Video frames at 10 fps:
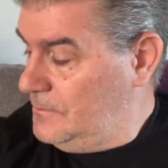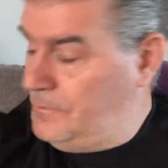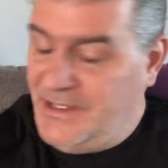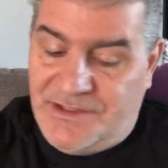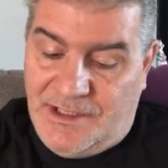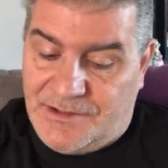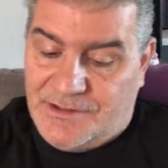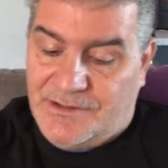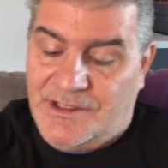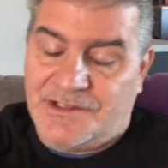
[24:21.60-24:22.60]

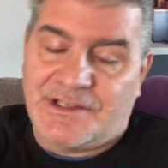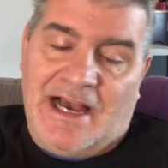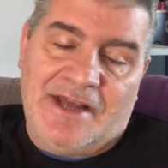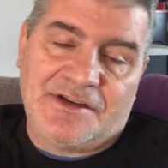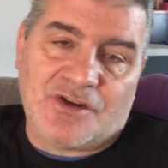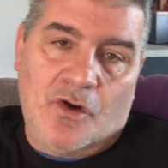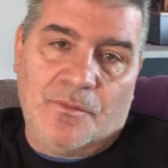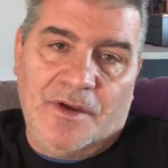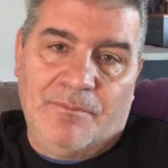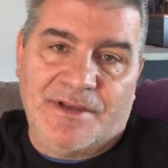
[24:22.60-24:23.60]
biscuits, these Scottish
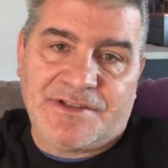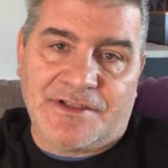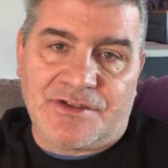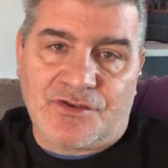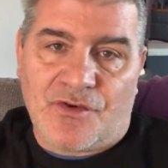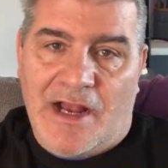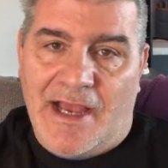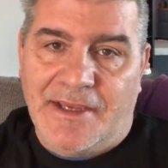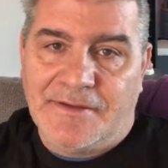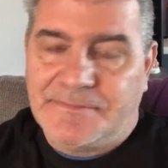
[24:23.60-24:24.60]
oatmeal biscuits, a try.